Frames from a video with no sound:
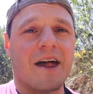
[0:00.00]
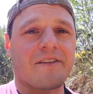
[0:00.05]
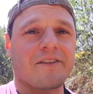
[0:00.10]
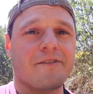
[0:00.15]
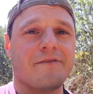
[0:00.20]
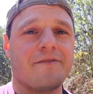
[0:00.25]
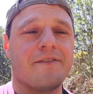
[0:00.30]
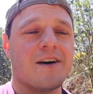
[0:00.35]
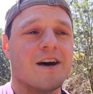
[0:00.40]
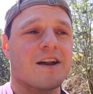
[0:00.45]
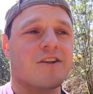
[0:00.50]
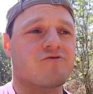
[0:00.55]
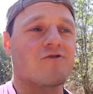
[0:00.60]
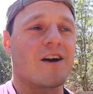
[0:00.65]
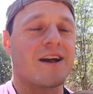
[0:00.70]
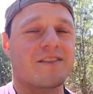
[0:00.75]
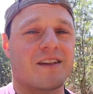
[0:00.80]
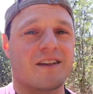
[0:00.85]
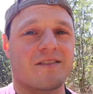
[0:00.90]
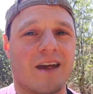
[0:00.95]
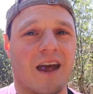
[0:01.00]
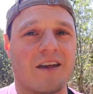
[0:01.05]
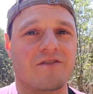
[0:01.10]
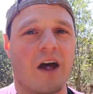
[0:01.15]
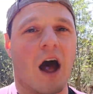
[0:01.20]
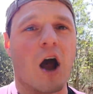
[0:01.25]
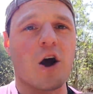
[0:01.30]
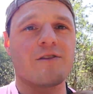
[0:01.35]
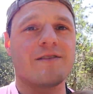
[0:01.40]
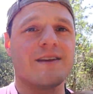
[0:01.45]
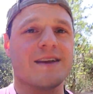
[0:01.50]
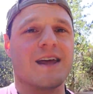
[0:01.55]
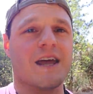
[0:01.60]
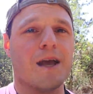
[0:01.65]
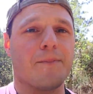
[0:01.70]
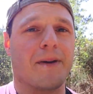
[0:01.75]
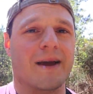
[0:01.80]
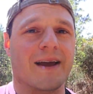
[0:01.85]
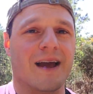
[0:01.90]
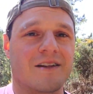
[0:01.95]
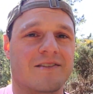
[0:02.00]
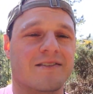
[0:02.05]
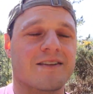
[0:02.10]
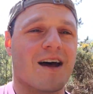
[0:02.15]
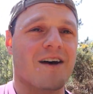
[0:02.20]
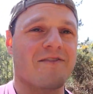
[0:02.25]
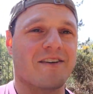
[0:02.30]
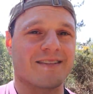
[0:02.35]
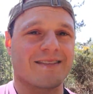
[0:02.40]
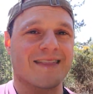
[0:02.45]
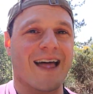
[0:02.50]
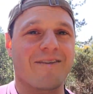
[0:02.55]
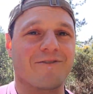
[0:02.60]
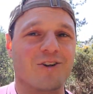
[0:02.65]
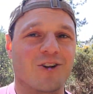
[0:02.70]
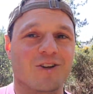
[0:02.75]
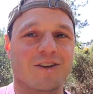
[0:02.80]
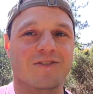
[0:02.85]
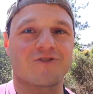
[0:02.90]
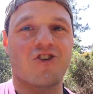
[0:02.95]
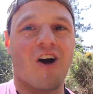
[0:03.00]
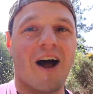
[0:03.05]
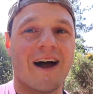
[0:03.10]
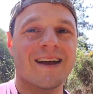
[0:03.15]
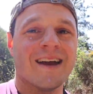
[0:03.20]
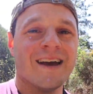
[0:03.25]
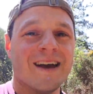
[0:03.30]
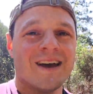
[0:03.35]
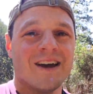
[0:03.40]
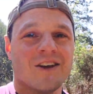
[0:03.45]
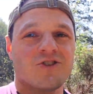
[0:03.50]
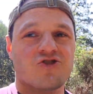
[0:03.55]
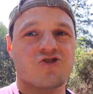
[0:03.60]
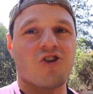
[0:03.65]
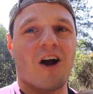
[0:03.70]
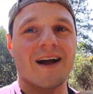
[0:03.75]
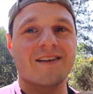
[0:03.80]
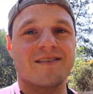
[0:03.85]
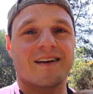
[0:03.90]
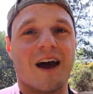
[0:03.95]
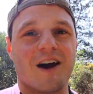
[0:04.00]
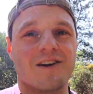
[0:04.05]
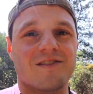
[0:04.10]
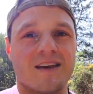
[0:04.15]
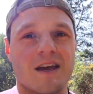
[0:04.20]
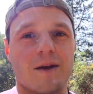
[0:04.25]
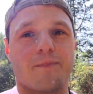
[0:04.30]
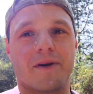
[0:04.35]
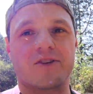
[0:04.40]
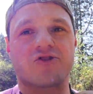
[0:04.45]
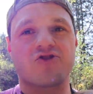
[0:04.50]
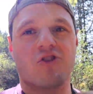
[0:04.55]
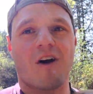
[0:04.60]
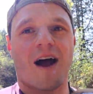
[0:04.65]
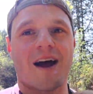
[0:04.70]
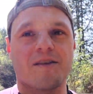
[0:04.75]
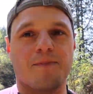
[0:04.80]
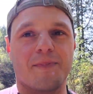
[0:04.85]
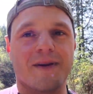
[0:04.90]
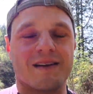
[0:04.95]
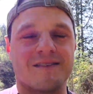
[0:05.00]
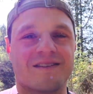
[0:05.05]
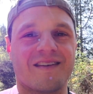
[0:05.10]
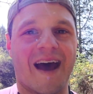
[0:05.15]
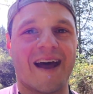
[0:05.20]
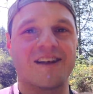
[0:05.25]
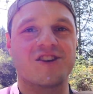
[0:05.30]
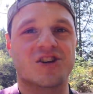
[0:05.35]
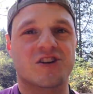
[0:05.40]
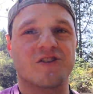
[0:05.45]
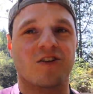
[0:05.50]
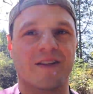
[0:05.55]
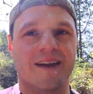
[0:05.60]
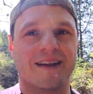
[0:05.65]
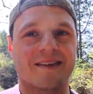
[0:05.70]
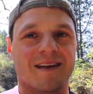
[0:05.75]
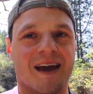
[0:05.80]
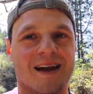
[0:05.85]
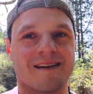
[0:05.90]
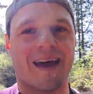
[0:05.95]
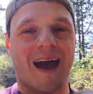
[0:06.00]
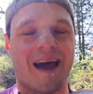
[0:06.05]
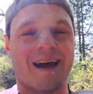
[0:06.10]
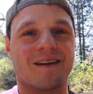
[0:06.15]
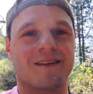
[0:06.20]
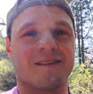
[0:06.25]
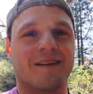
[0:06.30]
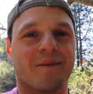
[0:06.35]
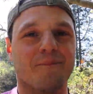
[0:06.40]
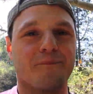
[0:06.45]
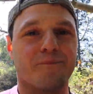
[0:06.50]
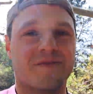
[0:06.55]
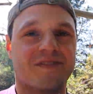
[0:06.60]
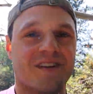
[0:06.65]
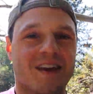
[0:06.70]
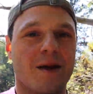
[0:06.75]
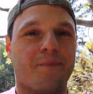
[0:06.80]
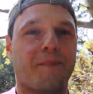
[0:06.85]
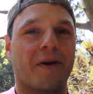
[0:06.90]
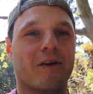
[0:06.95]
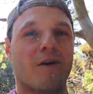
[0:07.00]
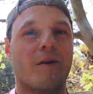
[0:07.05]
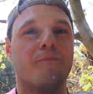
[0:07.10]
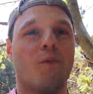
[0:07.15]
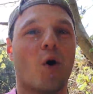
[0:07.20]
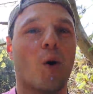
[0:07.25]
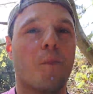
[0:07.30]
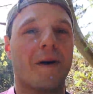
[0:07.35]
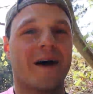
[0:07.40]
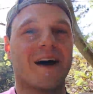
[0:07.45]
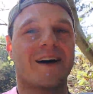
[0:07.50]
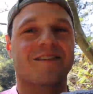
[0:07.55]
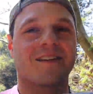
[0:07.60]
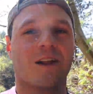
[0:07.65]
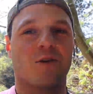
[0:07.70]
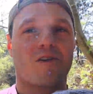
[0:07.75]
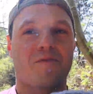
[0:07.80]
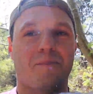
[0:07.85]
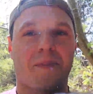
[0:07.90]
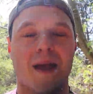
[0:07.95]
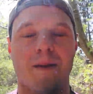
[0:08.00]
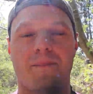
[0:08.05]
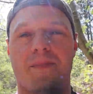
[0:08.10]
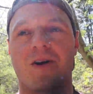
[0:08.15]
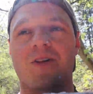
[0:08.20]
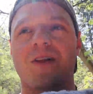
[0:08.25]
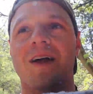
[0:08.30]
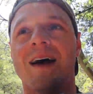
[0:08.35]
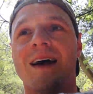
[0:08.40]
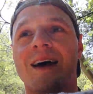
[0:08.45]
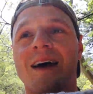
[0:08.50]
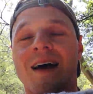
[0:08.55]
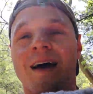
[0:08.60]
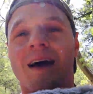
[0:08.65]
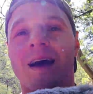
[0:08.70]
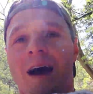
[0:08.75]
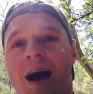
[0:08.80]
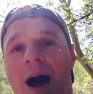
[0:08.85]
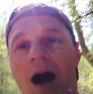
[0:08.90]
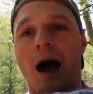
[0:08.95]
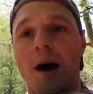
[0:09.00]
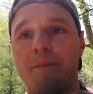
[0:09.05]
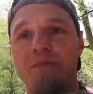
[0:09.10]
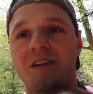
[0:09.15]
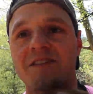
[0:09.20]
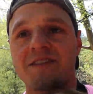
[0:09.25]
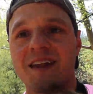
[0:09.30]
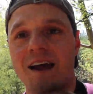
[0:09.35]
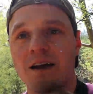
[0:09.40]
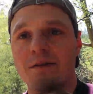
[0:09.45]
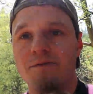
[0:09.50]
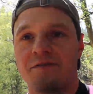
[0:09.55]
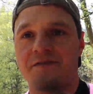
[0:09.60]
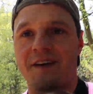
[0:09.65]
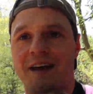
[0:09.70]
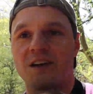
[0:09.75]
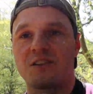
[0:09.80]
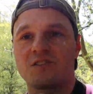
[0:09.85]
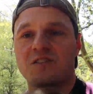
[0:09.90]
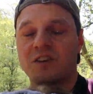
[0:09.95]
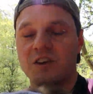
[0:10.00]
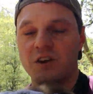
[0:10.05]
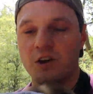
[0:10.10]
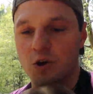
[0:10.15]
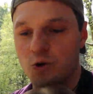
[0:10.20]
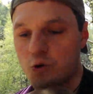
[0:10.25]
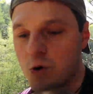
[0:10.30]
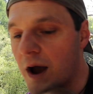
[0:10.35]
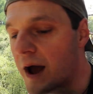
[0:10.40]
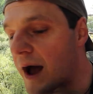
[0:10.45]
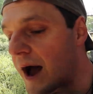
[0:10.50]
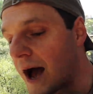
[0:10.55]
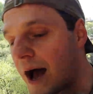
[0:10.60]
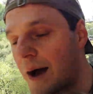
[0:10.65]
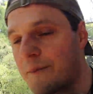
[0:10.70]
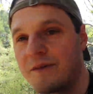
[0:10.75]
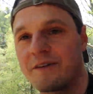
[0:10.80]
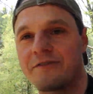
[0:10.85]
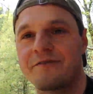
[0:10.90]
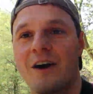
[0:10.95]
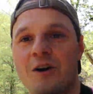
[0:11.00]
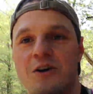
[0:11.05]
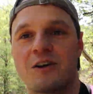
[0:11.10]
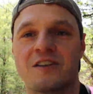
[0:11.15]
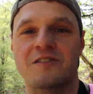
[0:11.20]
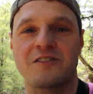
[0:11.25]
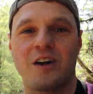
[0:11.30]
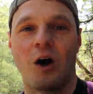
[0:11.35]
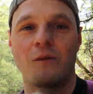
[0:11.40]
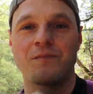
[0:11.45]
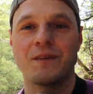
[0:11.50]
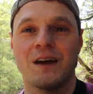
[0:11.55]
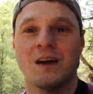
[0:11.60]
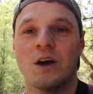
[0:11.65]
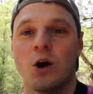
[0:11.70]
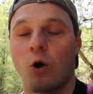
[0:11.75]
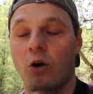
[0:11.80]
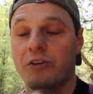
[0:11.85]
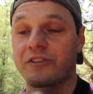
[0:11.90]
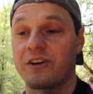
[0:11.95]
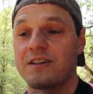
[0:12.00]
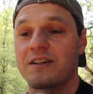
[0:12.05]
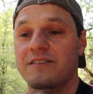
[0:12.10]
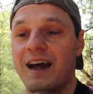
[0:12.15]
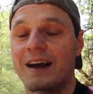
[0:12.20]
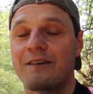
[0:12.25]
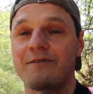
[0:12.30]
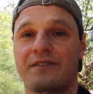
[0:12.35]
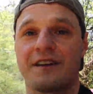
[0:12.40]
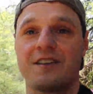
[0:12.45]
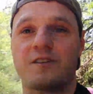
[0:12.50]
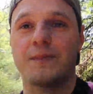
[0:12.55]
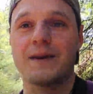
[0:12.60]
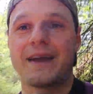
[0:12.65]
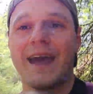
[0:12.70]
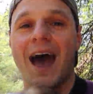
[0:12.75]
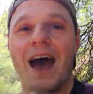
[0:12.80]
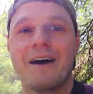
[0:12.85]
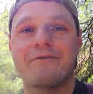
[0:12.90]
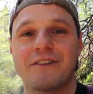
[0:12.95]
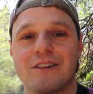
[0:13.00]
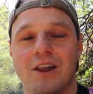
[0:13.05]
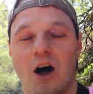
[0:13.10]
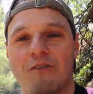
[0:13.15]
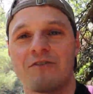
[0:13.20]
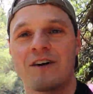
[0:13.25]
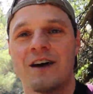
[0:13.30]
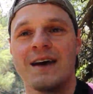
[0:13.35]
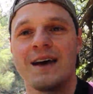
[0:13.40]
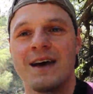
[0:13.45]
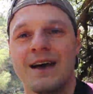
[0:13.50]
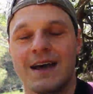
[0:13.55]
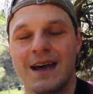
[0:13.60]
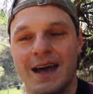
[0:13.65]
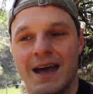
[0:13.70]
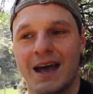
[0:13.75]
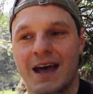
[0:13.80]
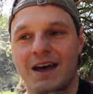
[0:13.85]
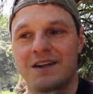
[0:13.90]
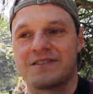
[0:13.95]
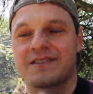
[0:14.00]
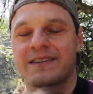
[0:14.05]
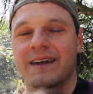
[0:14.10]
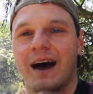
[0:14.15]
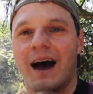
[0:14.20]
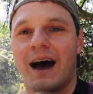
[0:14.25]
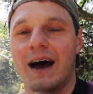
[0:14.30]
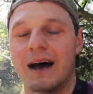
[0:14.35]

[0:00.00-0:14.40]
that's the first risk, is only keeping it surface level. Try to go deeper, try to be intentional in getting deeper and more personal with people. The second thing to focus on, the second thing to be careful of is